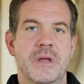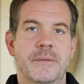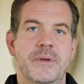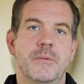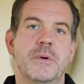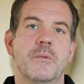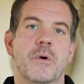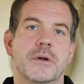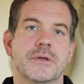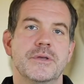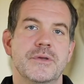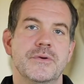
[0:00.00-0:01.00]
Maybe we
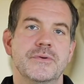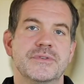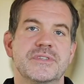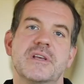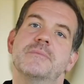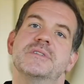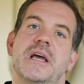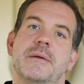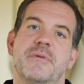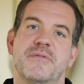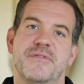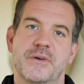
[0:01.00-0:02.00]
want to use some
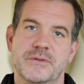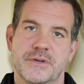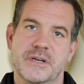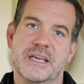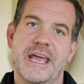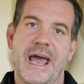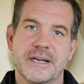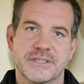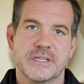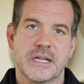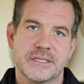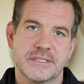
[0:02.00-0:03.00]
type of filter to
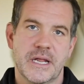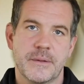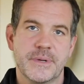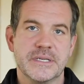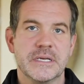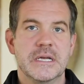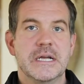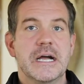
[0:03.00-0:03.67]
catch that sediment.